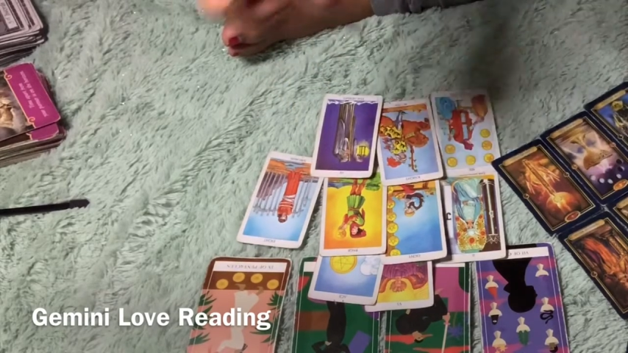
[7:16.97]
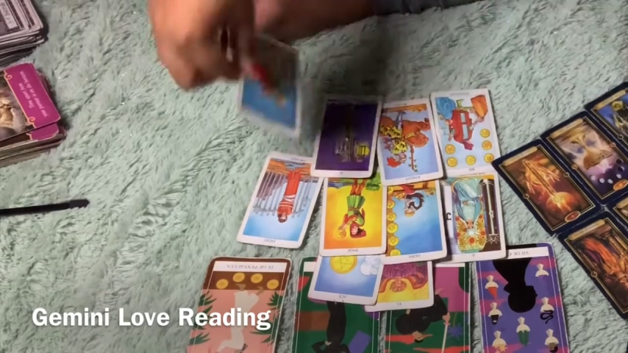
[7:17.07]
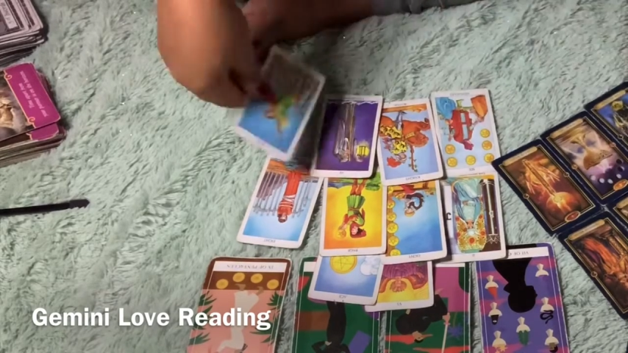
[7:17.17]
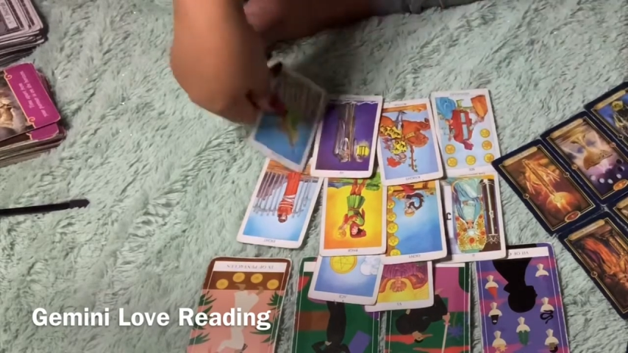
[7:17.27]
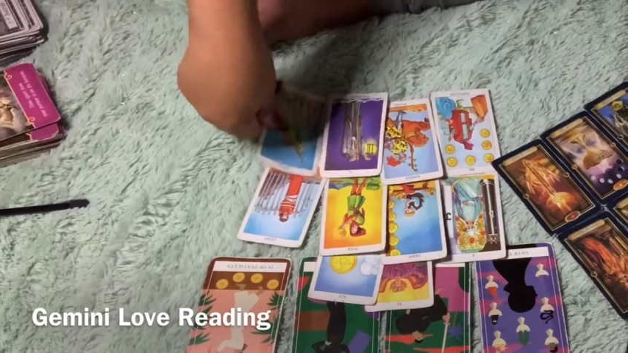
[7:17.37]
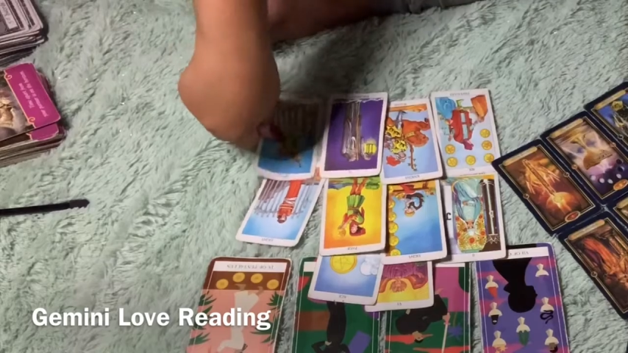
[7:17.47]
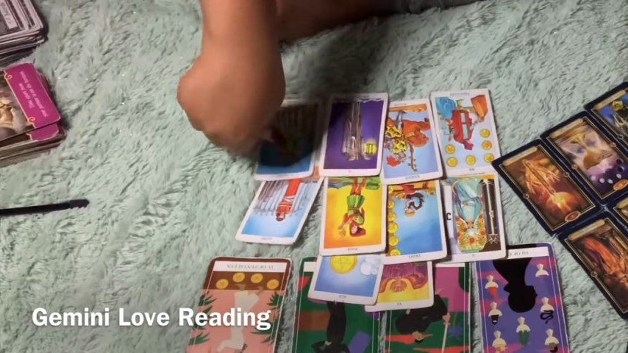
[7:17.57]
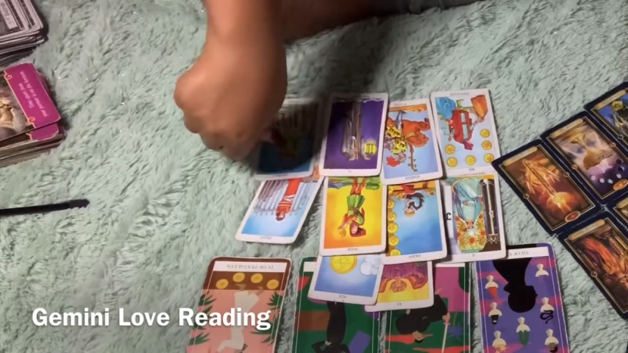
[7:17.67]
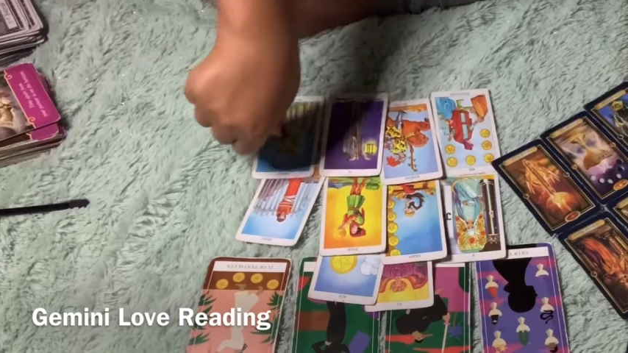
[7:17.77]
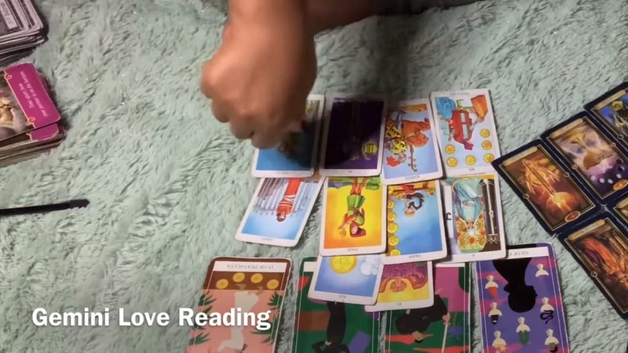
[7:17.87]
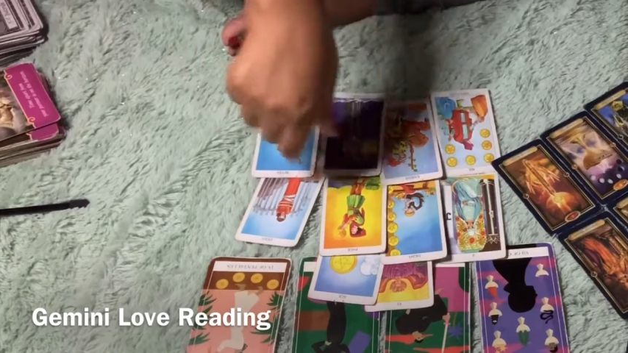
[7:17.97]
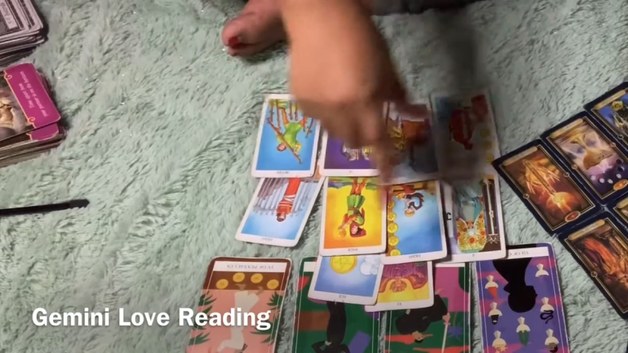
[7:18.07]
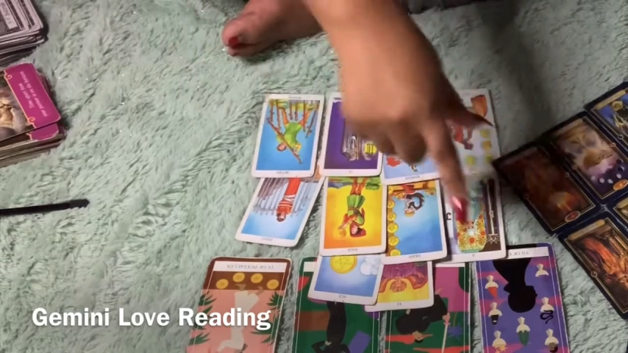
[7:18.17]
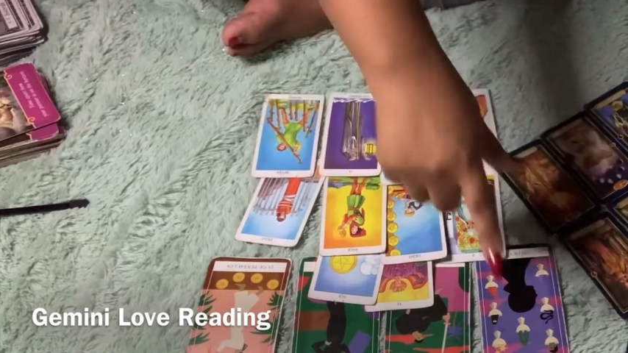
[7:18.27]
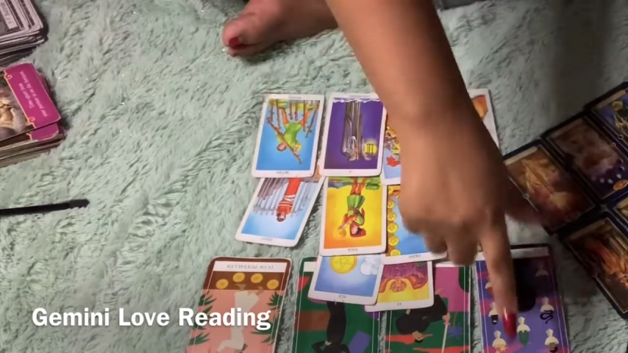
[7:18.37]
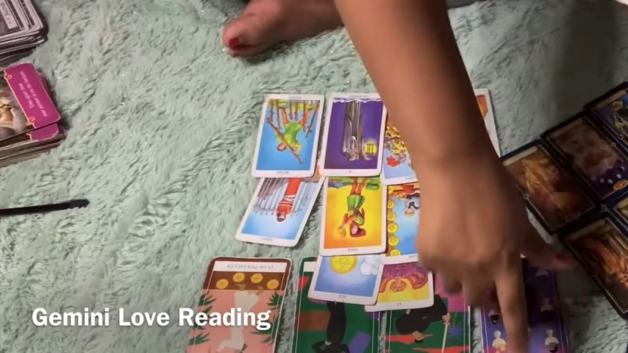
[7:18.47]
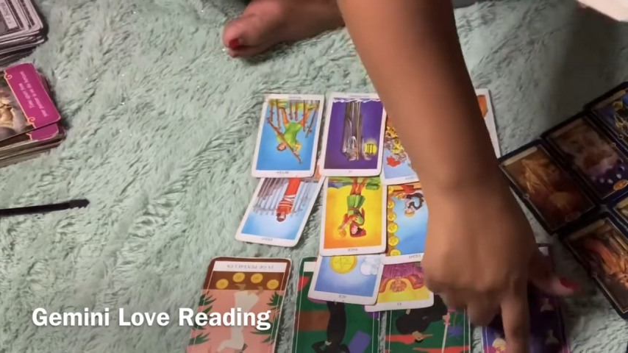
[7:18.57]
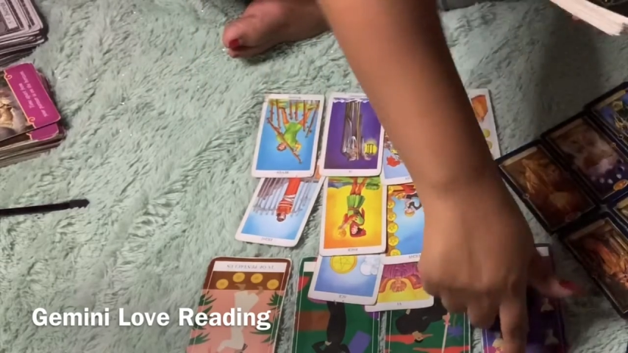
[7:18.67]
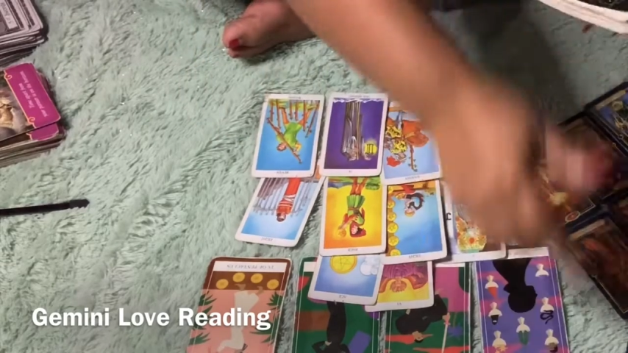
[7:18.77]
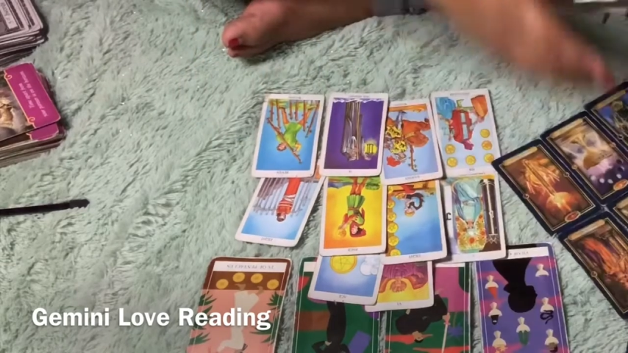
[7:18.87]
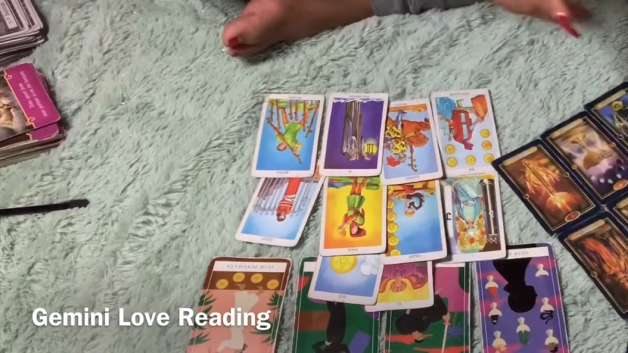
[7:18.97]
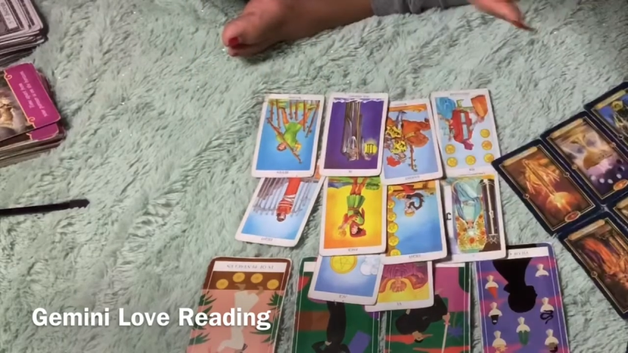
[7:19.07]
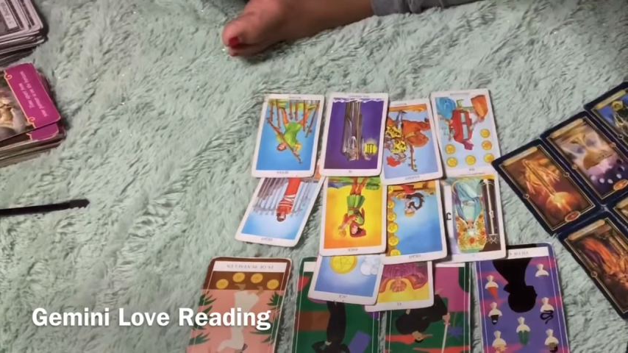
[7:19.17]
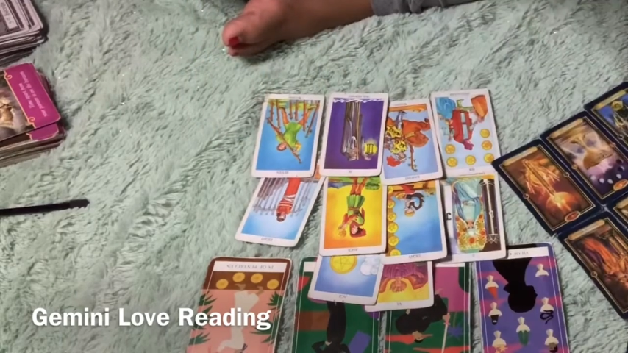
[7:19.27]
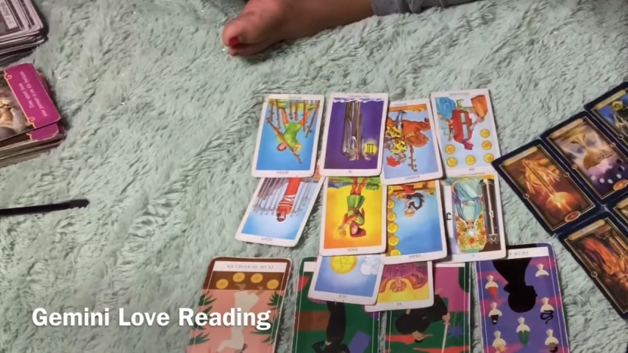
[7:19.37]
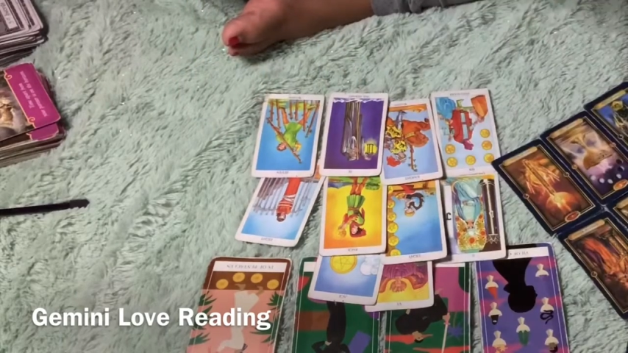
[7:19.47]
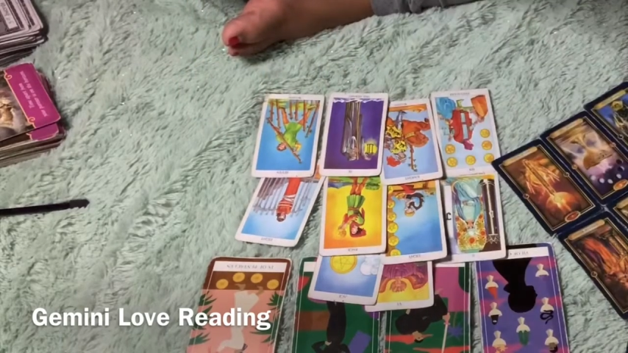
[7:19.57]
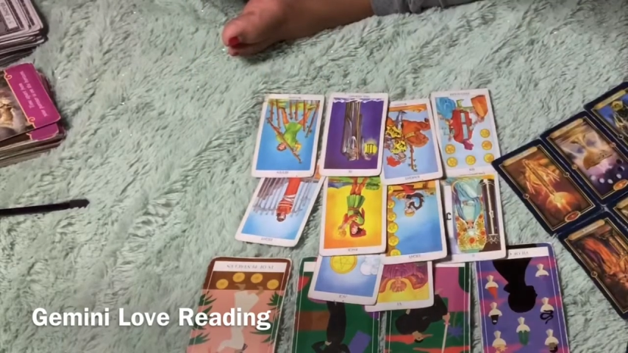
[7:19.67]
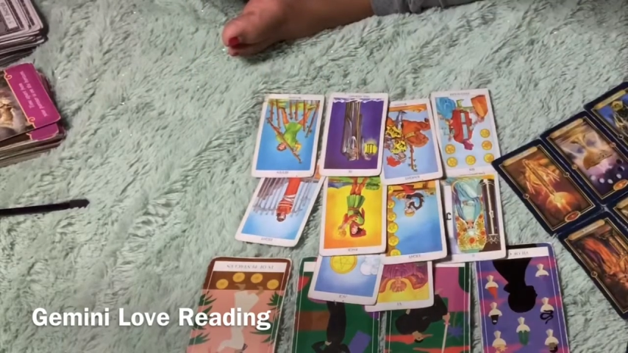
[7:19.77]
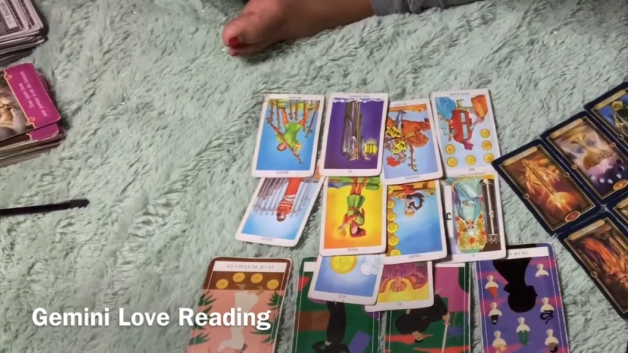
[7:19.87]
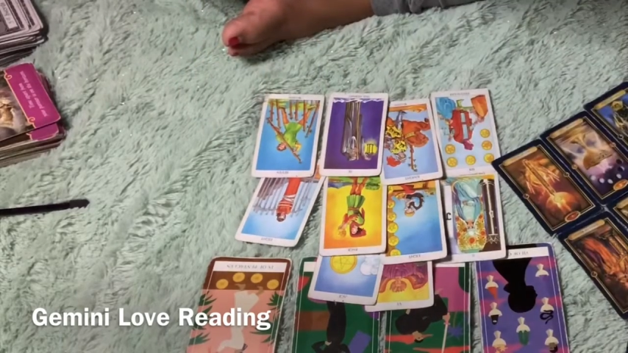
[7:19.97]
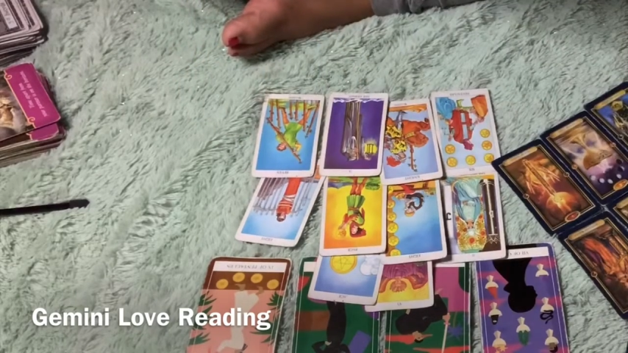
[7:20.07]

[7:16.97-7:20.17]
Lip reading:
Nobody's mouth can be seen.